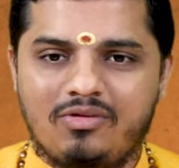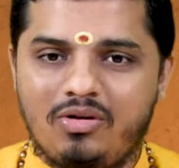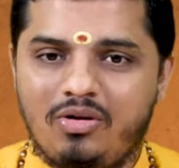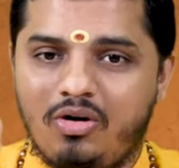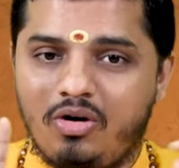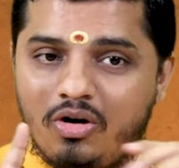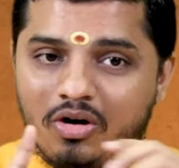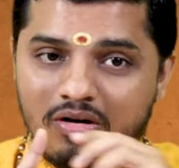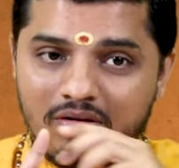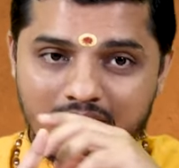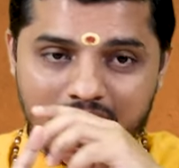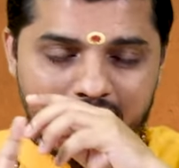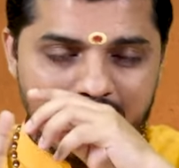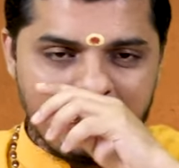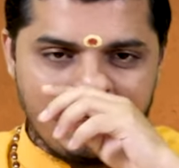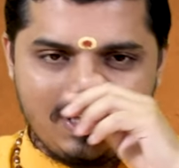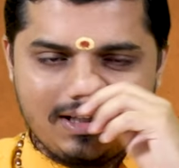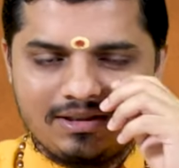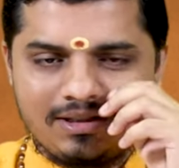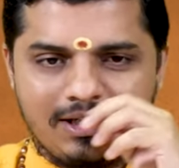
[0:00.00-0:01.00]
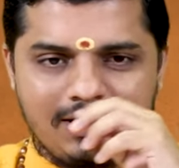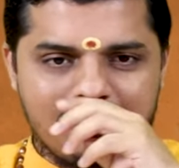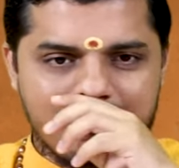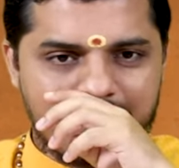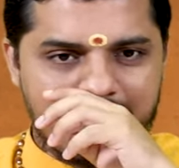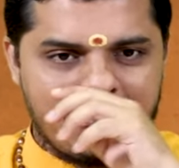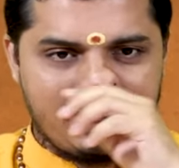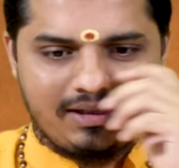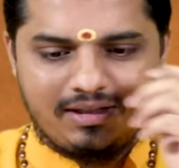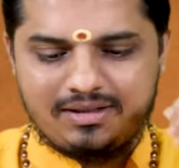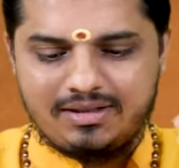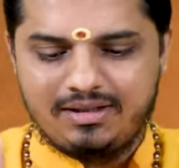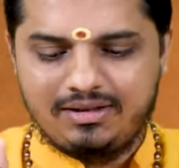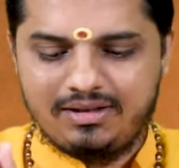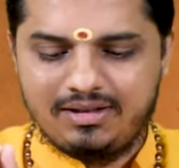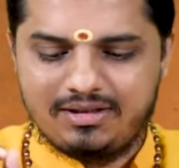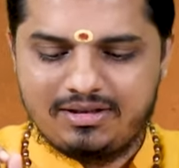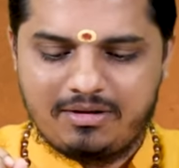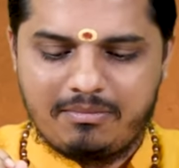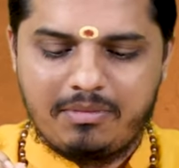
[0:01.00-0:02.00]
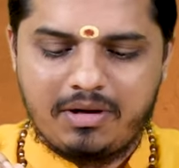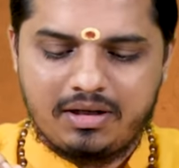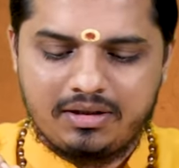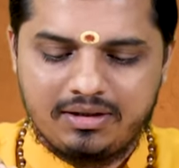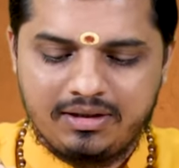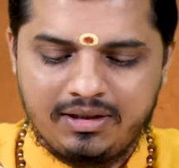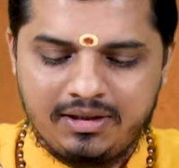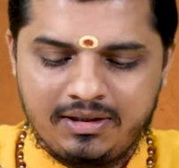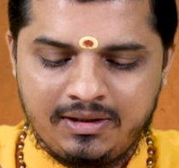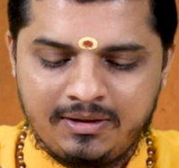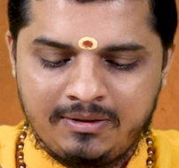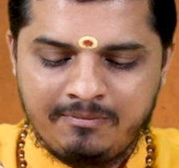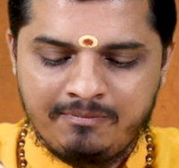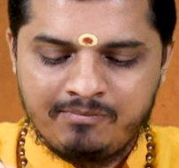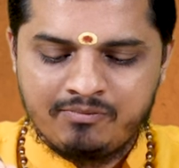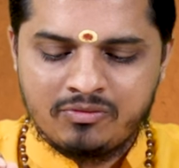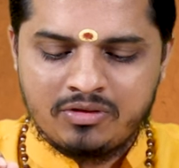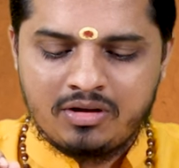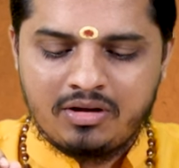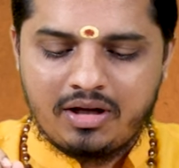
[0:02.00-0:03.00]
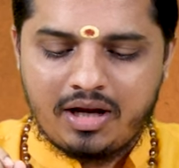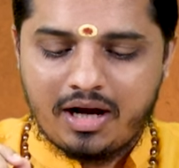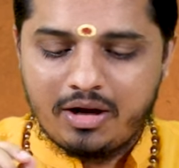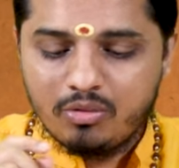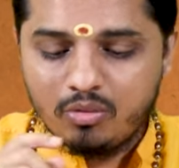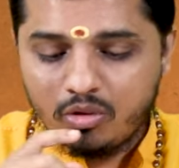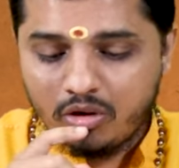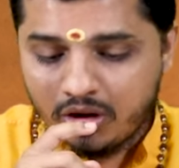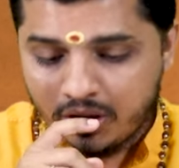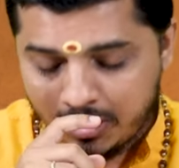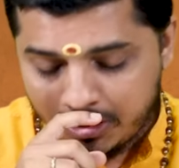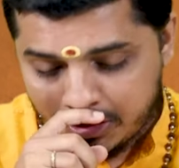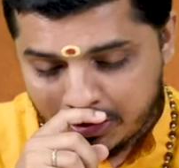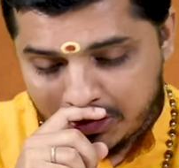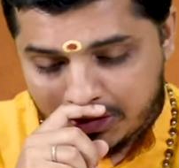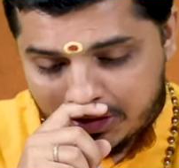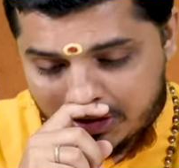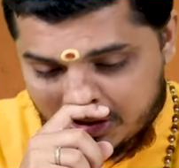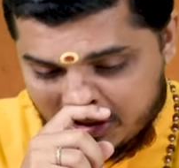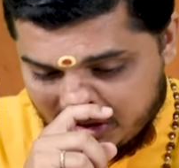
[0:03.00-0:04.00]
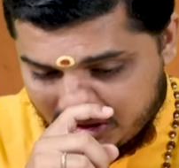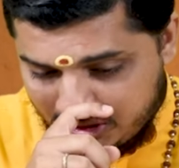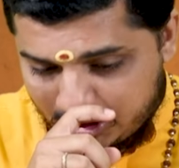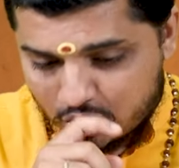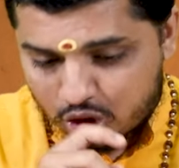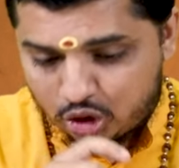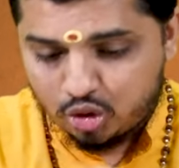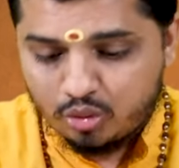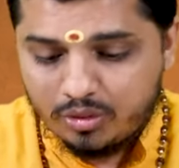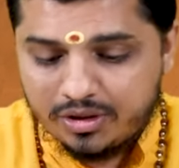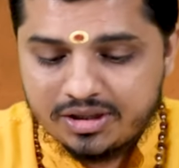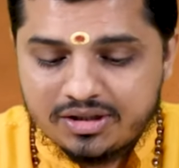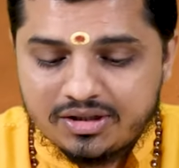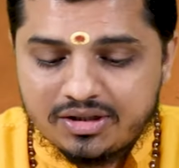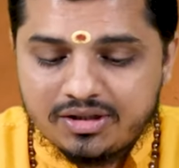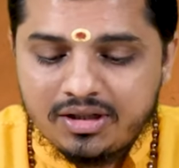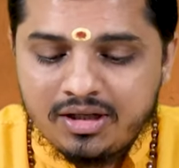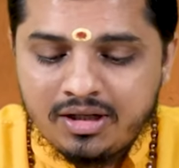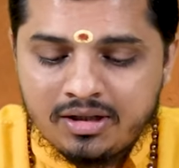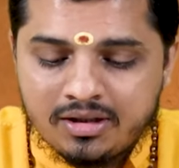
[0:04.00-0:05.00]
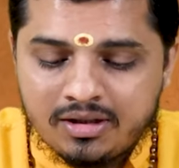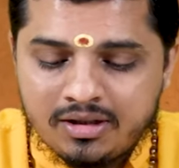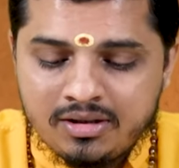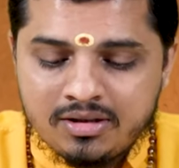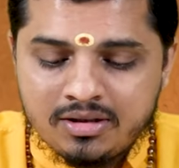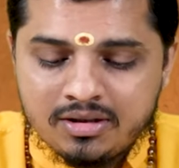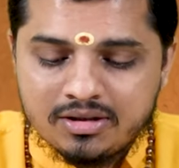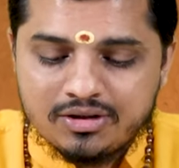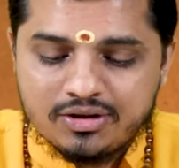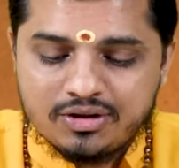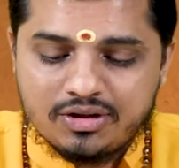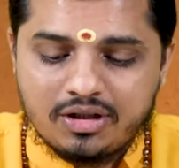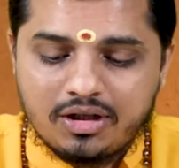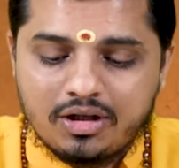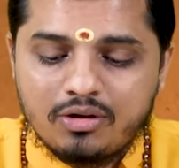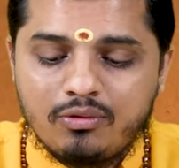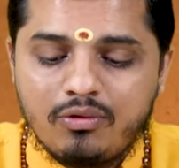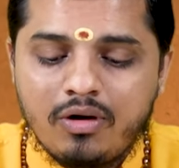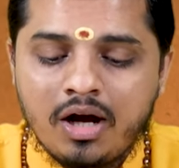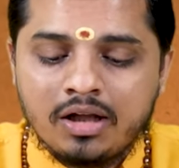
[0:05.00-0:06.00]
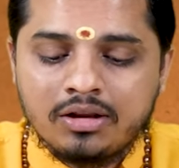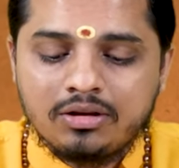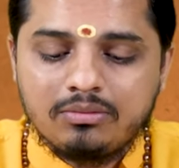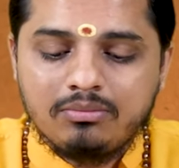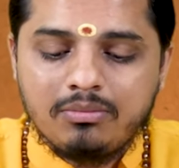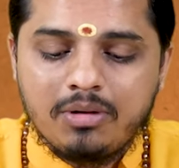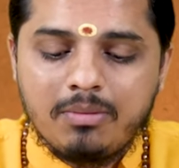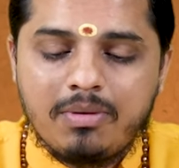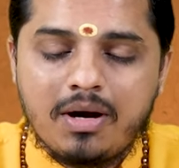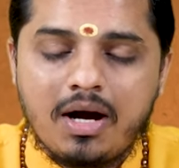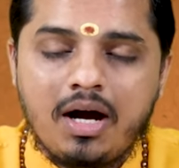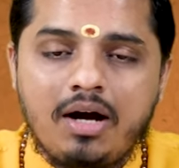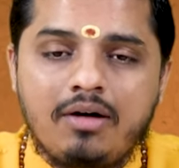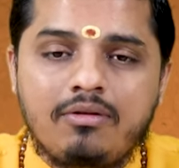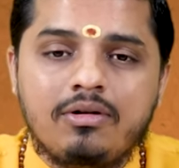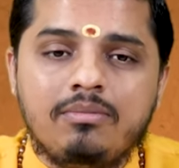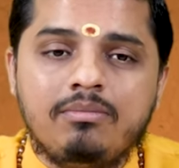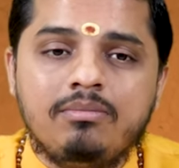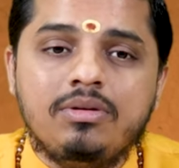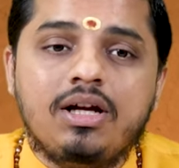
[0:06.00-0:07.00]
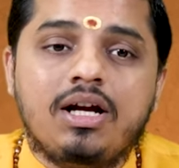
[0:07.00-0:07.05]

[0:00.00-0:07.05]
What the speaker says: Always he is practicing this samādhi. And what? Svasya sarvātmabhāvam